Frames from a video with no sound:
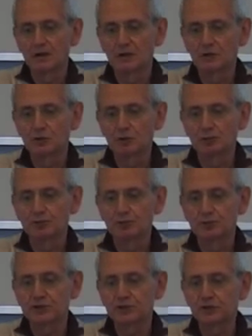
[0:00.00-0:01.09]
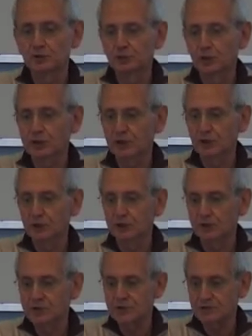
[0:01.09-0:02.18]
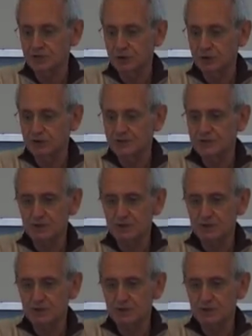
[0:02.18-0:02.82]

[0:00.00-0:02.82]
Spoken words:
The group working on nursing services